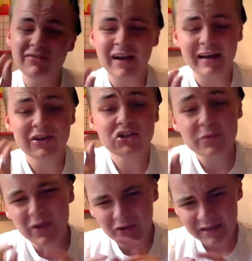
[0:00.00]
Right, to
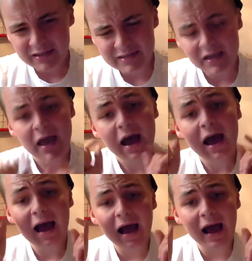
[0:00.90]
be honest,
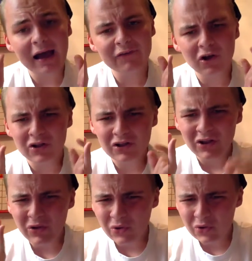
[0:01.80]
I've got a
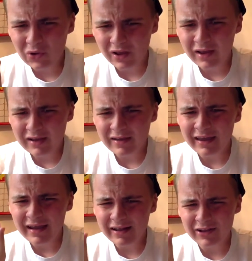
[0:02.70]
little
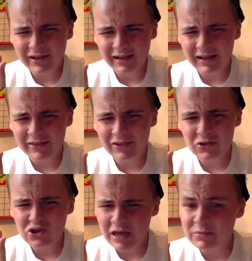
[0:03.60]
inkling that
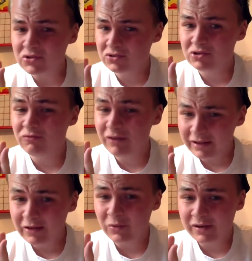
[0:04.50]
James could do
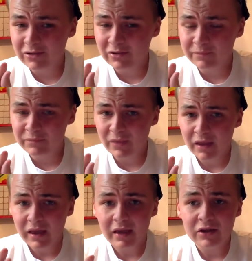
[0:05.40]
really well.
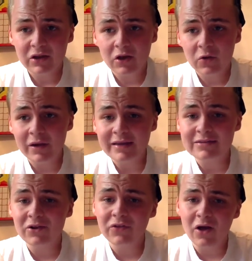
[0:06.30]
You know, he's
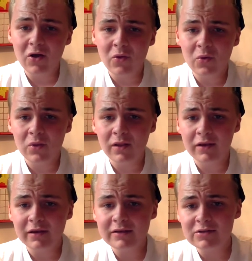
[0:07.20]
got the whole
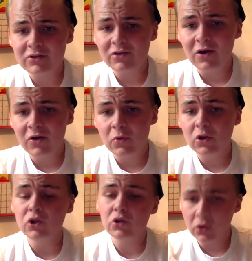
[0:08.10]

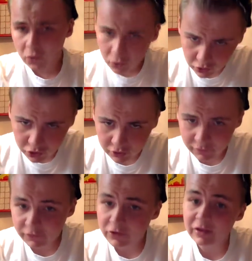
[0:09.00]
look
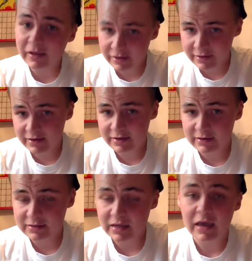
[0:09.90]
for the
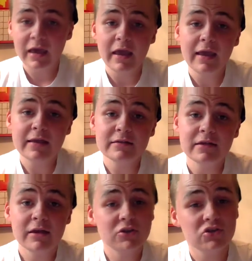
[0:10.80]
ladies. He's
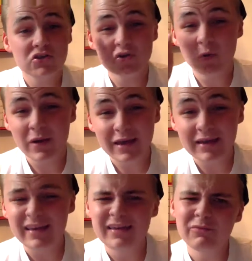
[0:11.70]
just
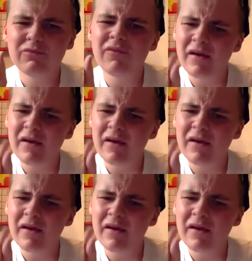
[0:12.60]
quick. He